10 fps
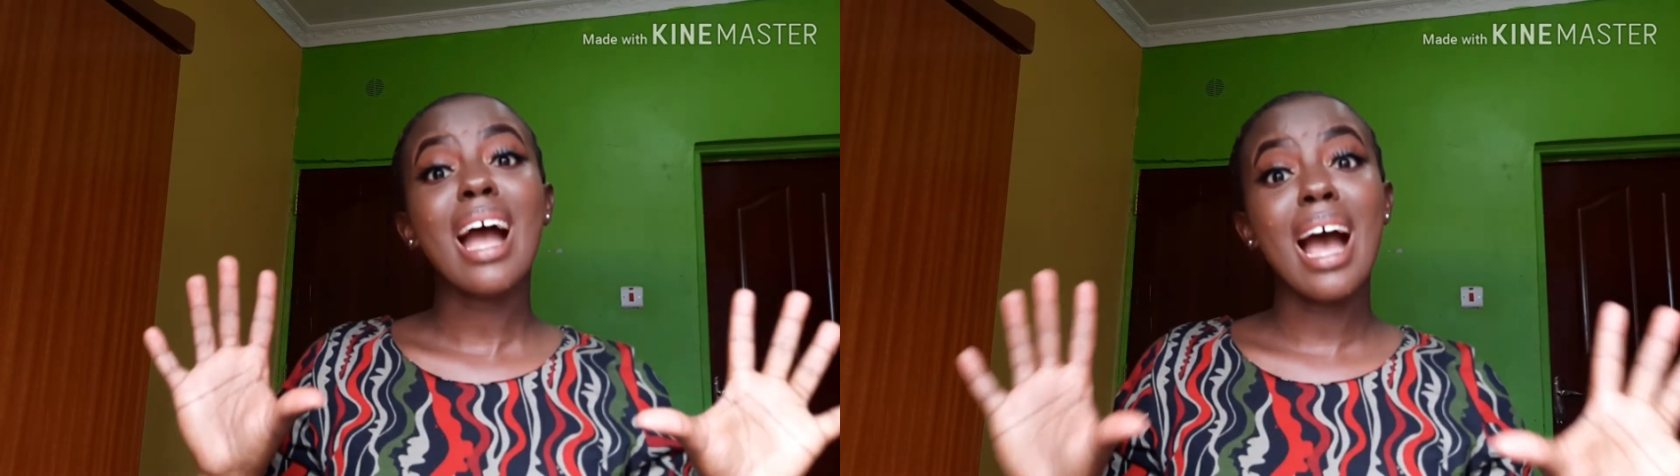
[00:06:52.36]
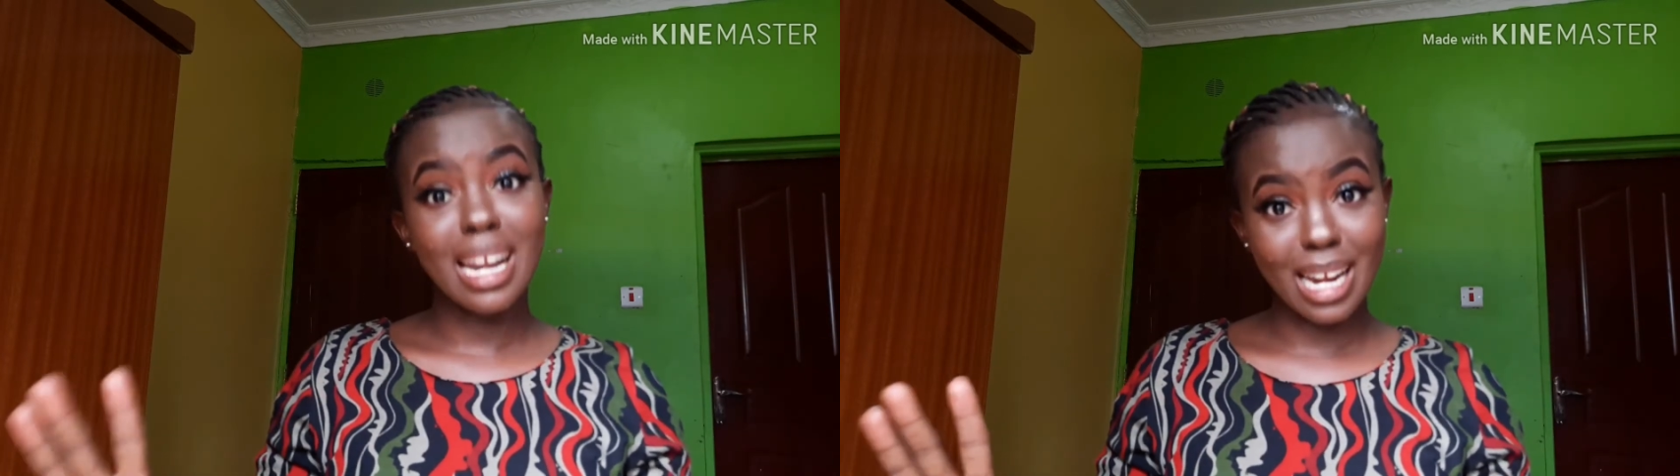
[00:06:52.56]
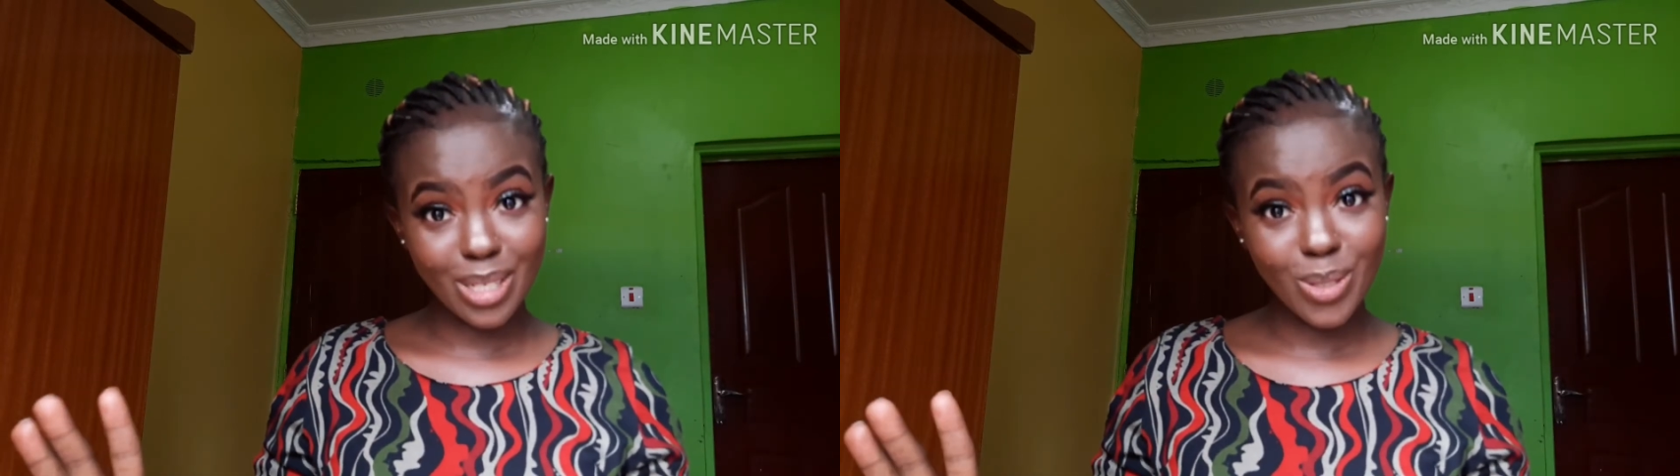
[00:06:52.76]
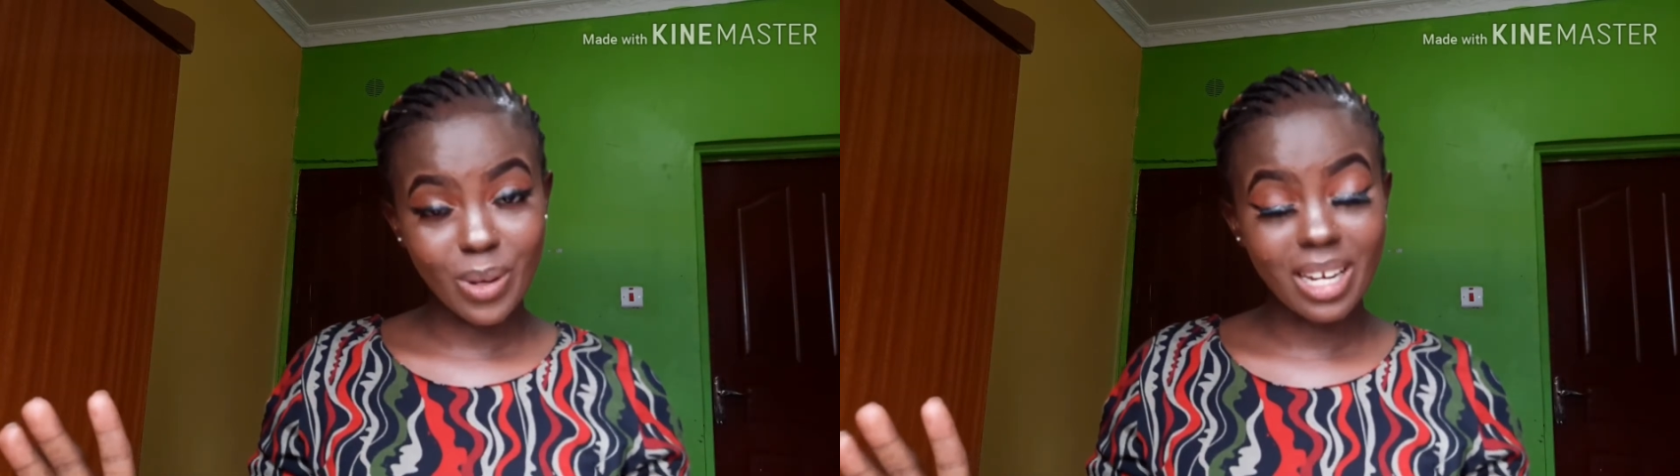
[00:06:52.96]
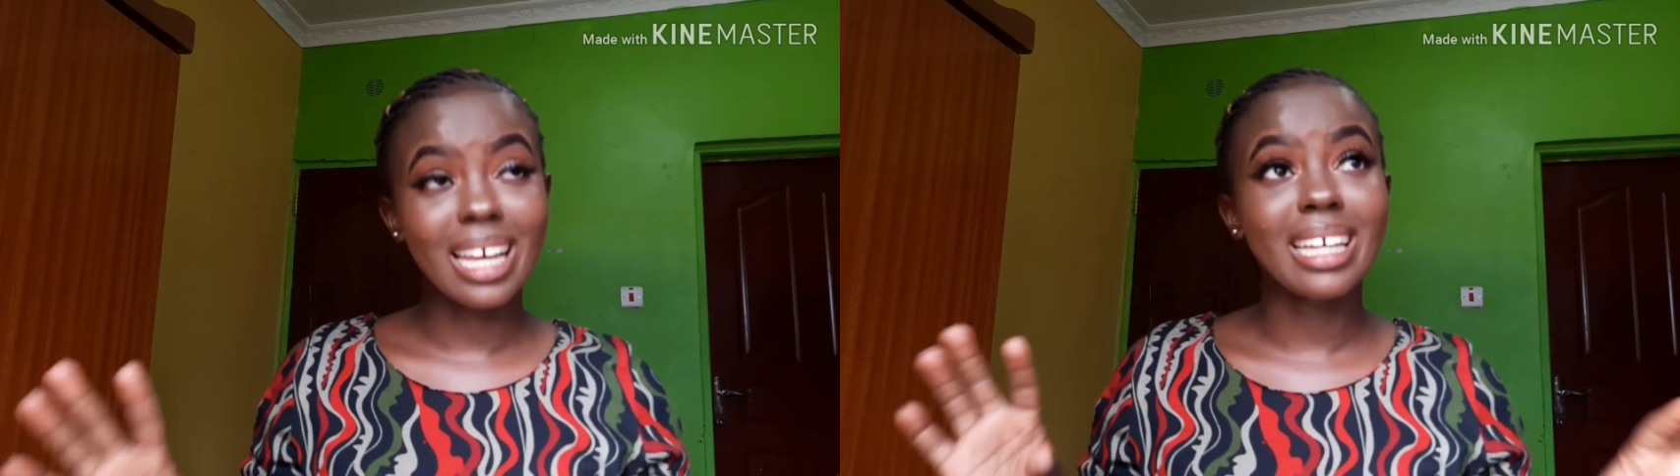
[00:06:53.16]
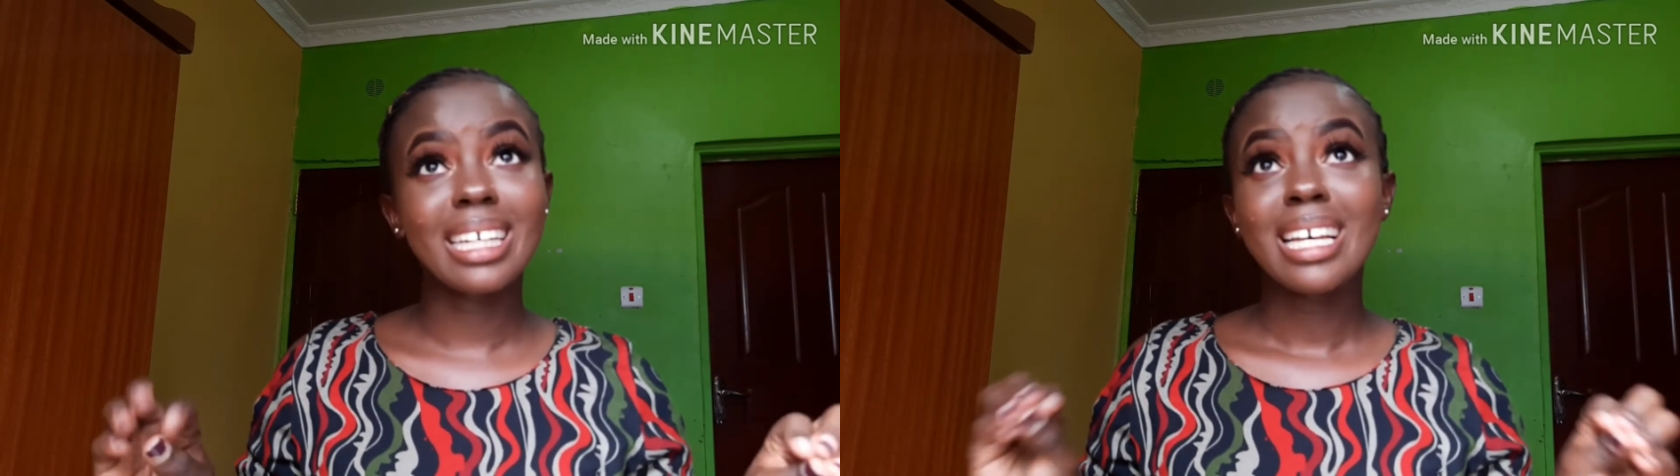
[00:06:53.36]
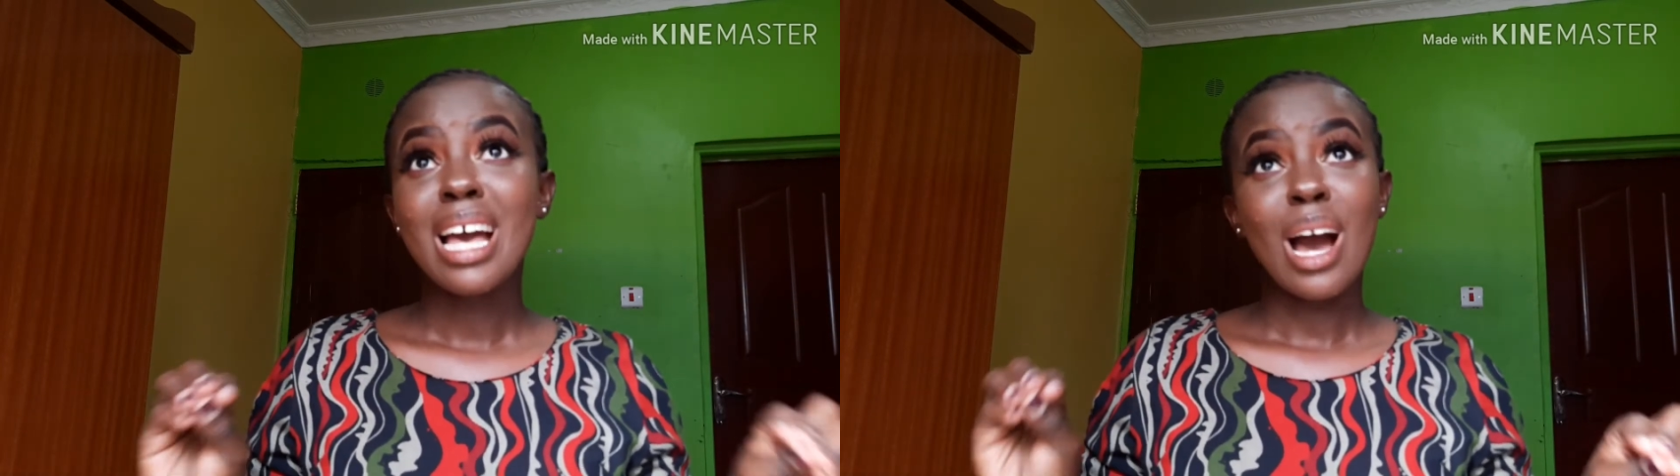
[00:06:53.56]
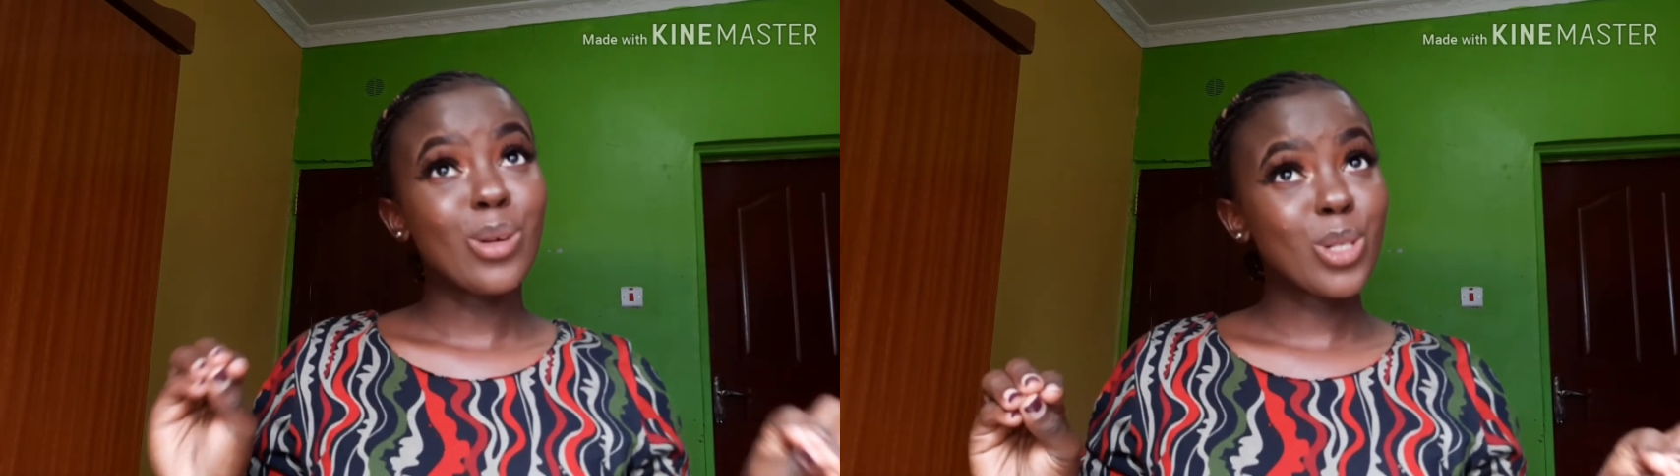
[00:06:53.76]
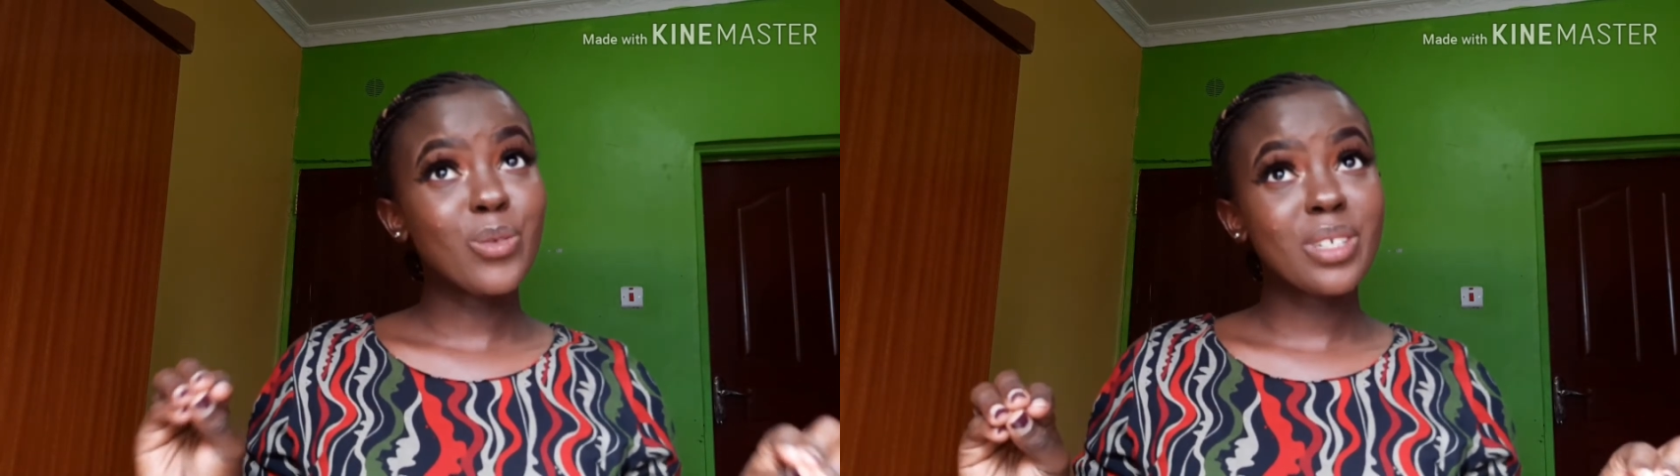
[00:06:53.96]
a nice one. Like, out of